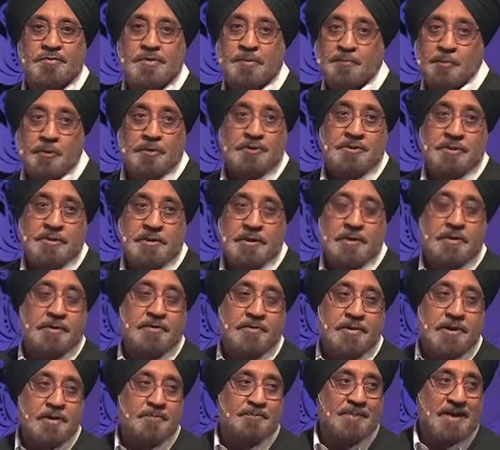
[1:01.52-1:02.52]
supposedly
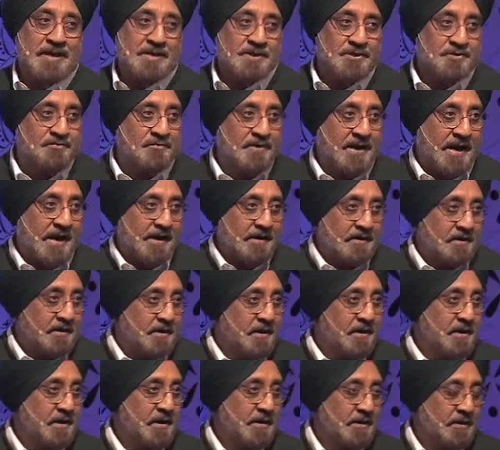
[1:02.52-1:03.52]
green patch of land
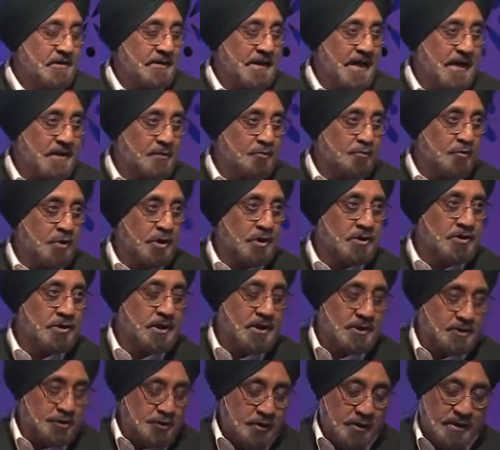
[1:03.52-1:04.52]
that was
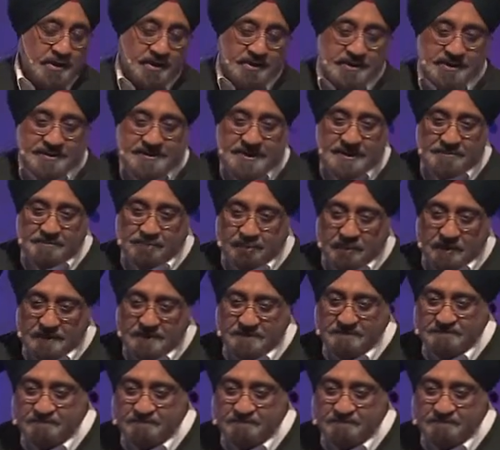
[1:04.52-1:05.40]
adjoining the temple.